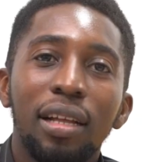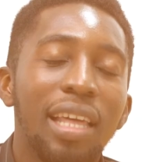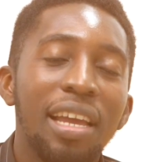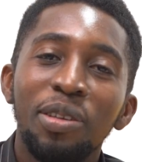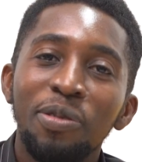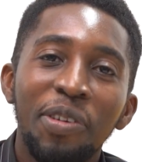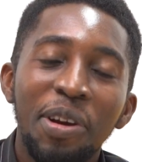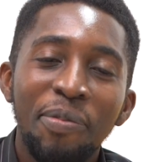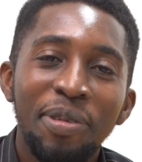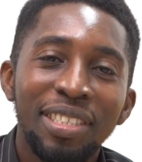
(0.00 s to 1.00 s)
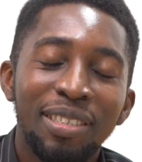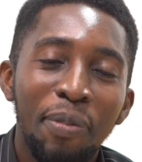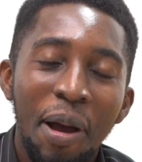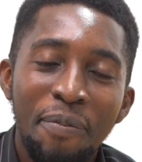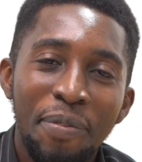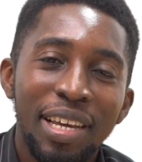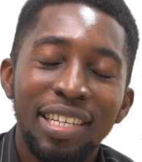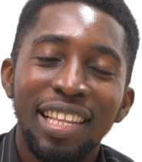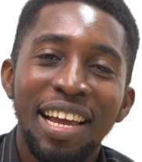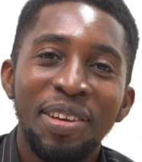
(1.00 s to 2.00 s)
Thank you very much,
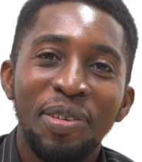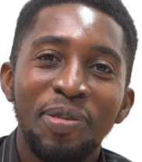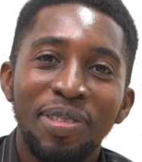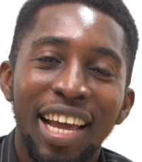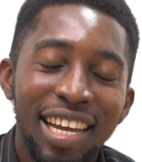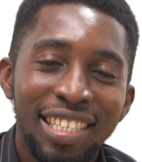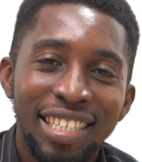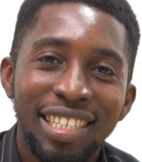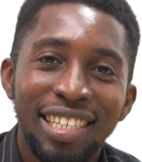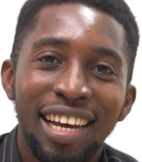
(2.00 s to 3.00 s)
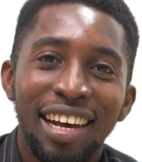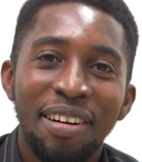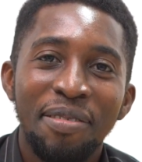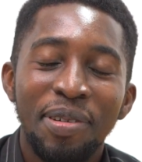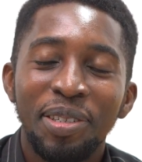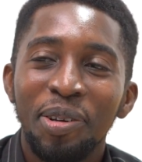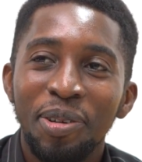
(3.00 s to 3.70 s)
PalmPay. Thank you, Penny. It's